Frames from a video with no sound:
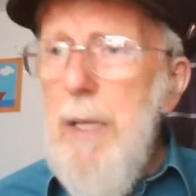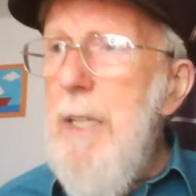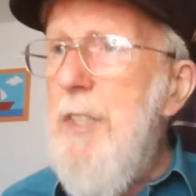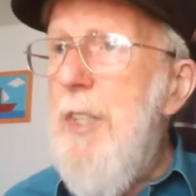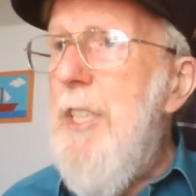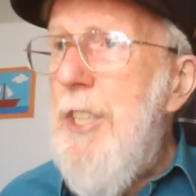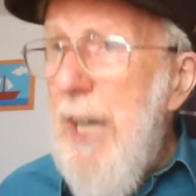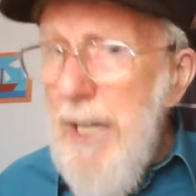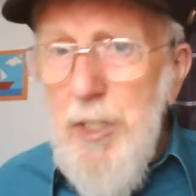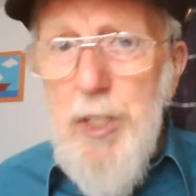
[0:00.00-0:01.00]
is that
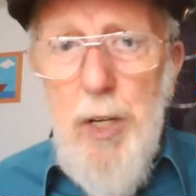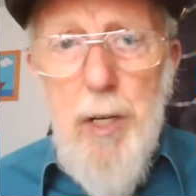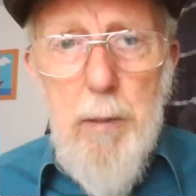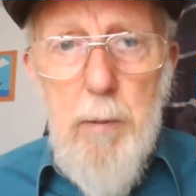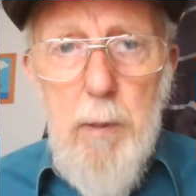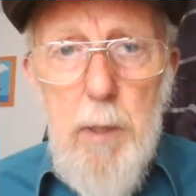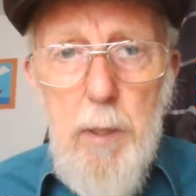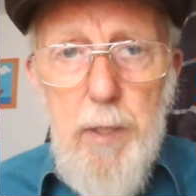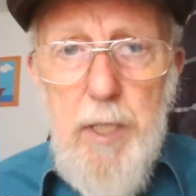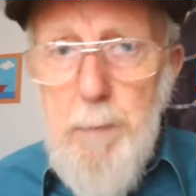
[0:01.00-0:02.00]
gender,
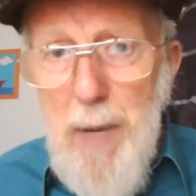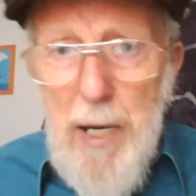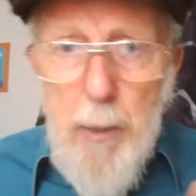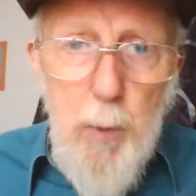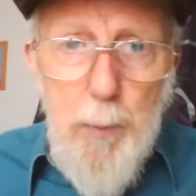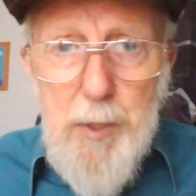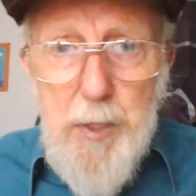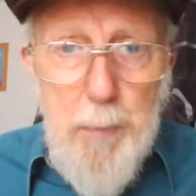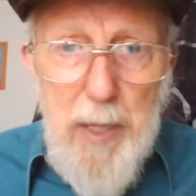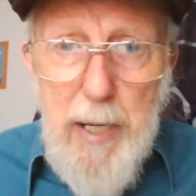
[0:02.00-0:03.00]
this man-woman
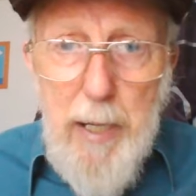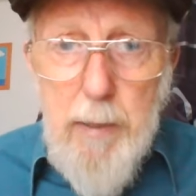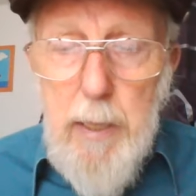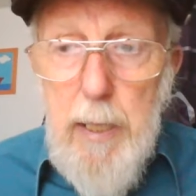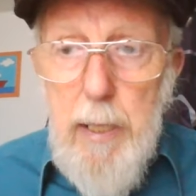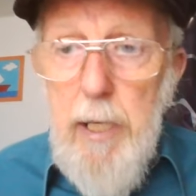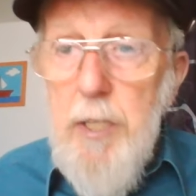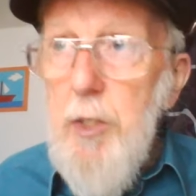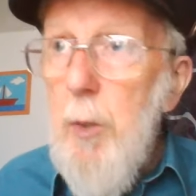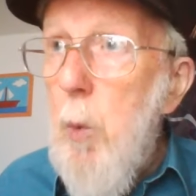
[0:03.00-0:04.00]
split,
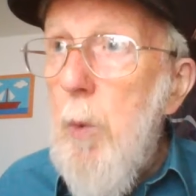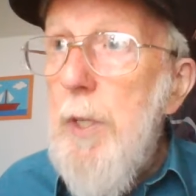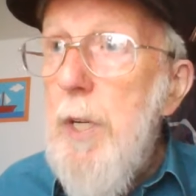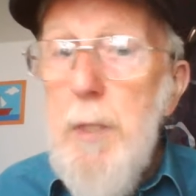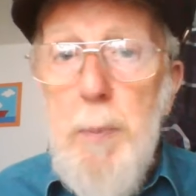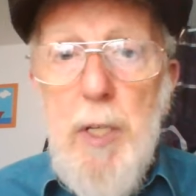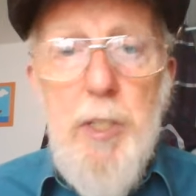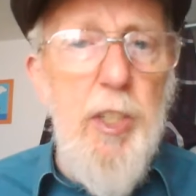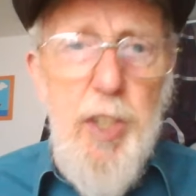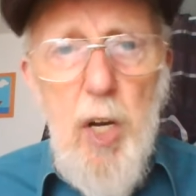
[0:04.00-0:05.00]
is organized by
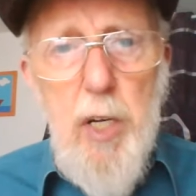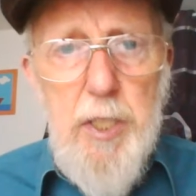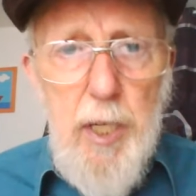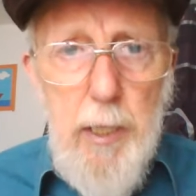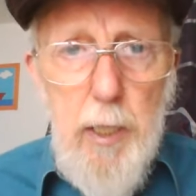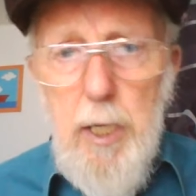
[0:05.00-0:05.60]
society.